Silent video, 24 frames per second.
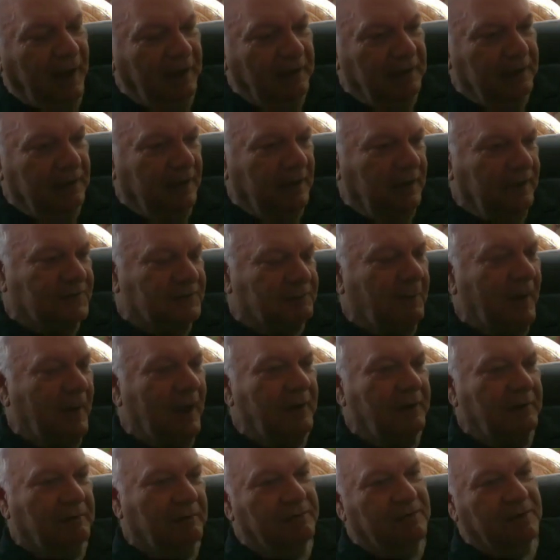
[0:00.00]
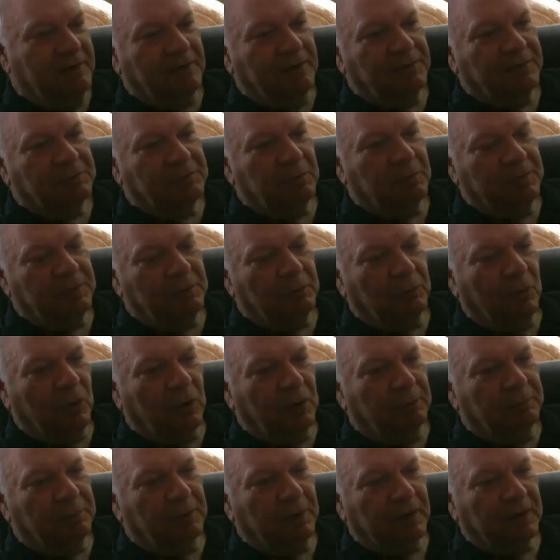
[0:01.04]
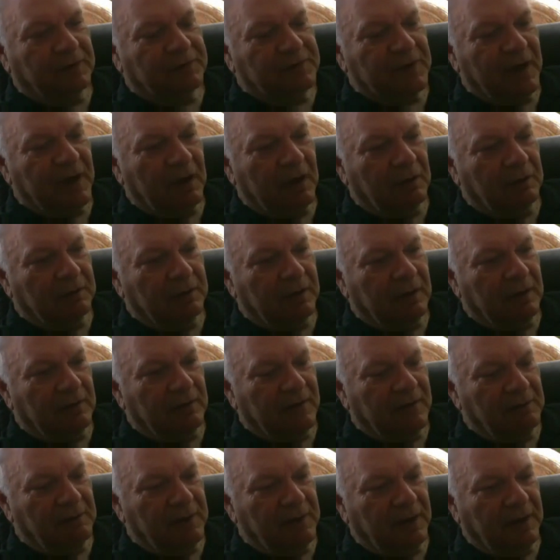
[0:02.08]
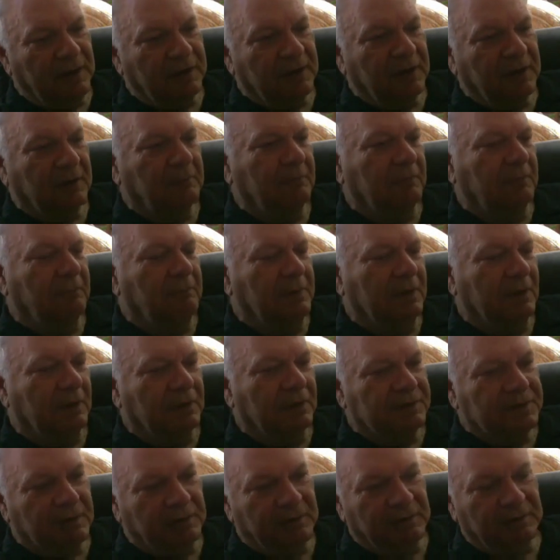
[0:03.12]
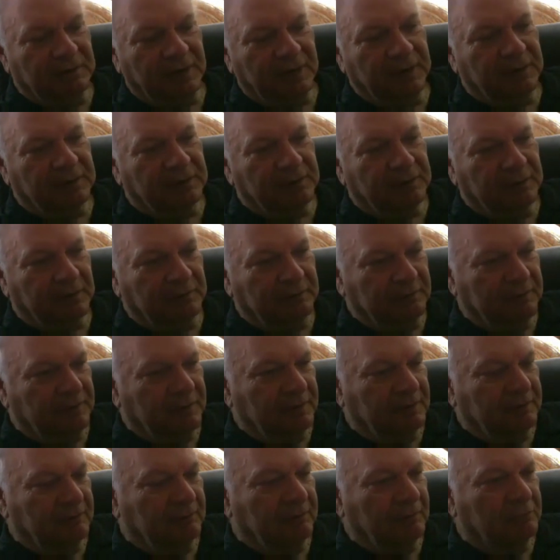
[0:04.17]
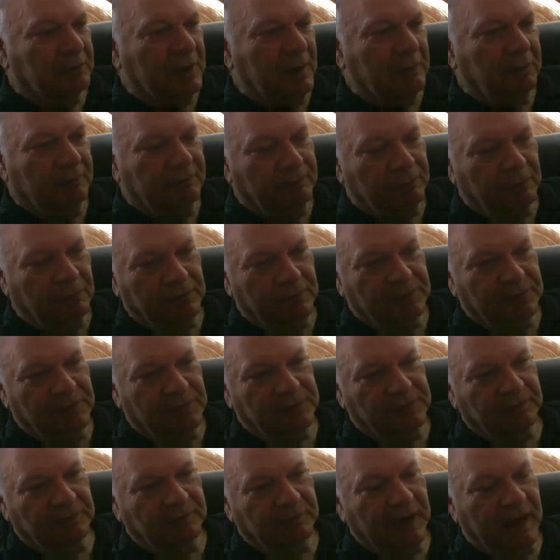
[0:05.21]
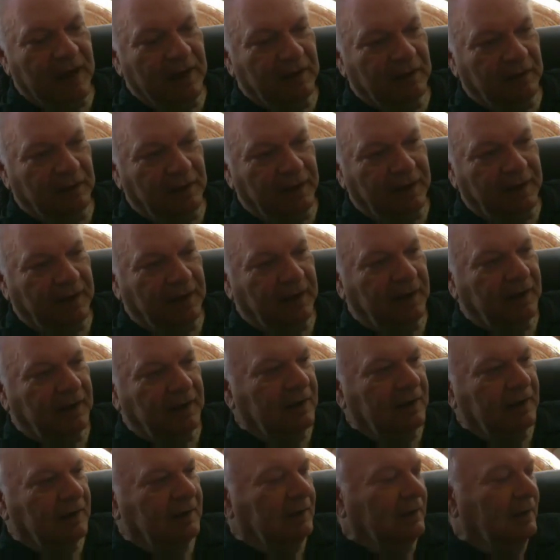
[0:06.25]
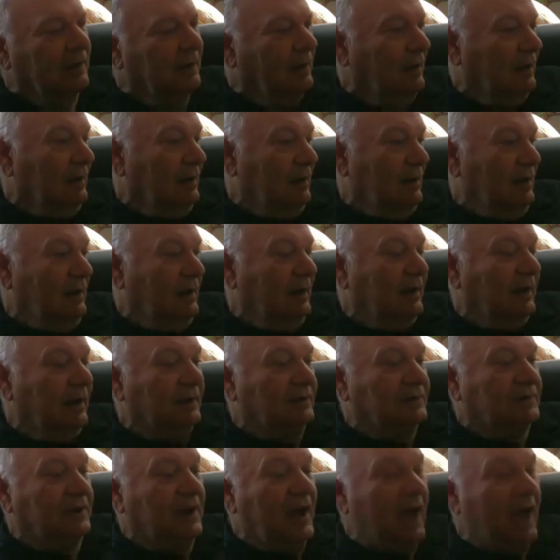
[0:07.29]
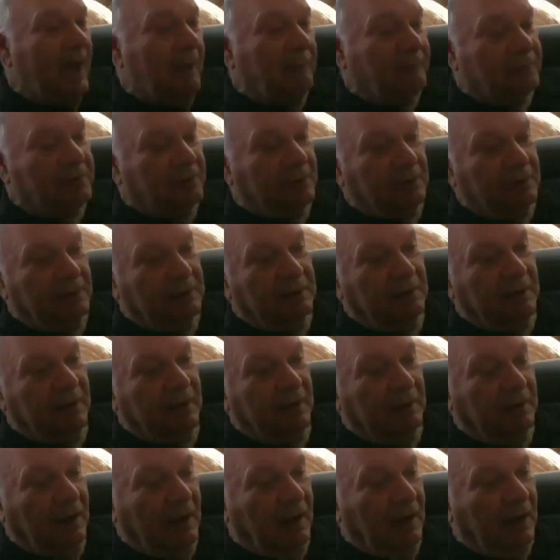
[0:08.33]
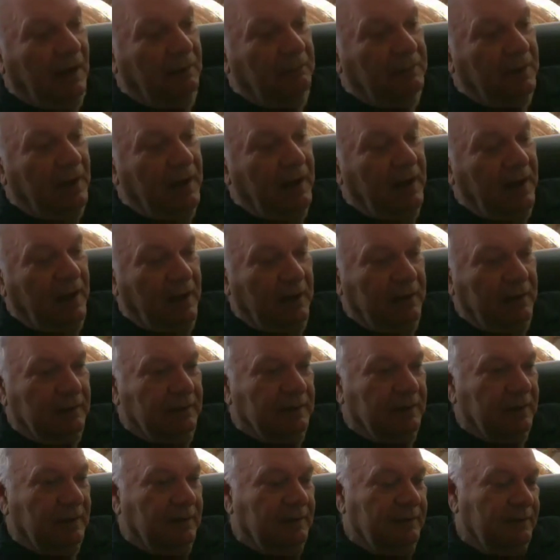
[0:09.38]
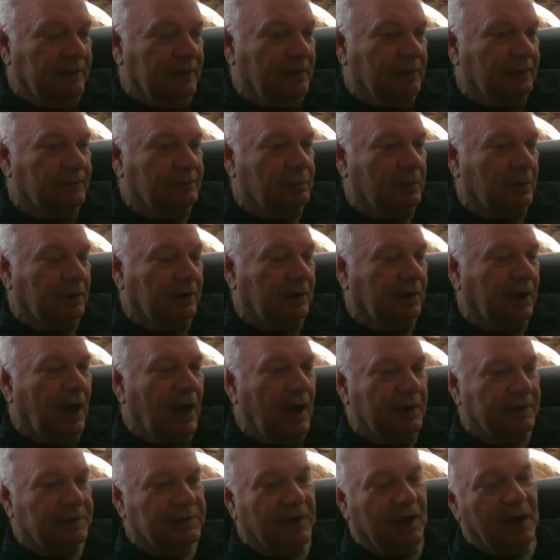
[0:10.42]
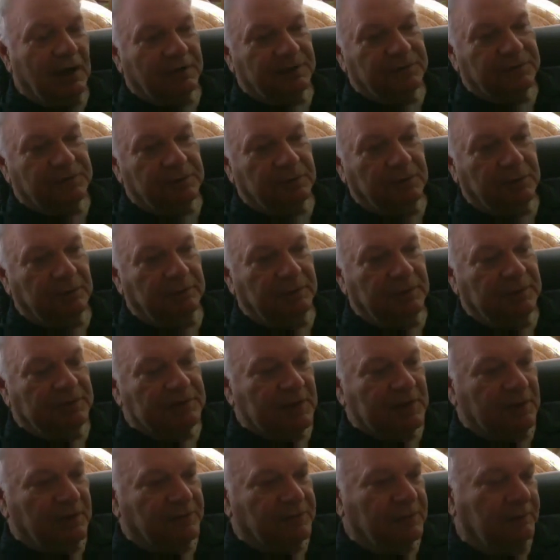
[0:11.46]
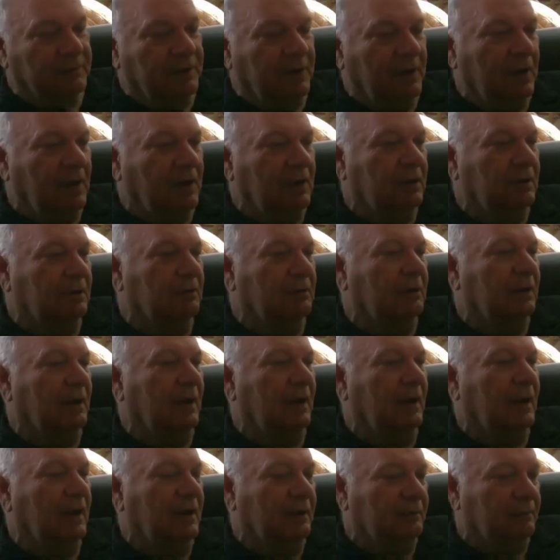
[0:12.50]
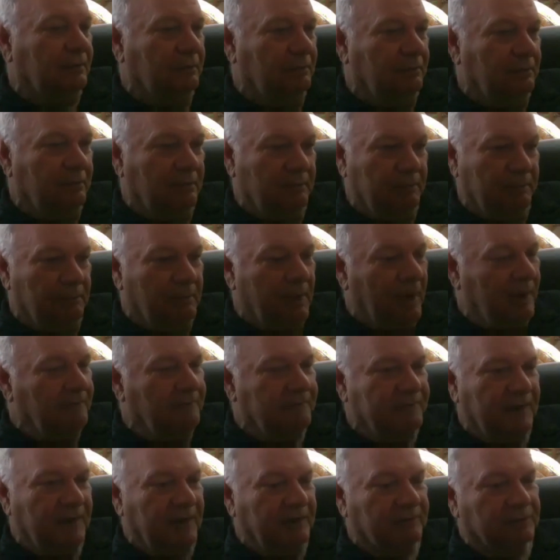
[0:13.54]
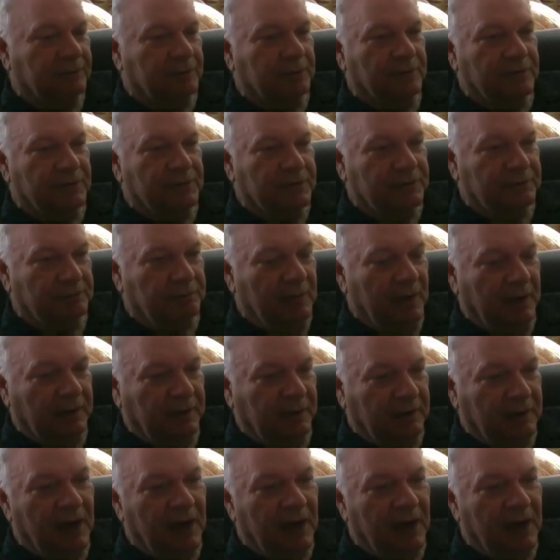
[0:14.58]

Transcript: and in spite of this, when the war breaks out, they make him military leader of the rebel forces of Galilee. He gets captured, um, and there's where God talks to him and tells him, You know, uh, my favor is my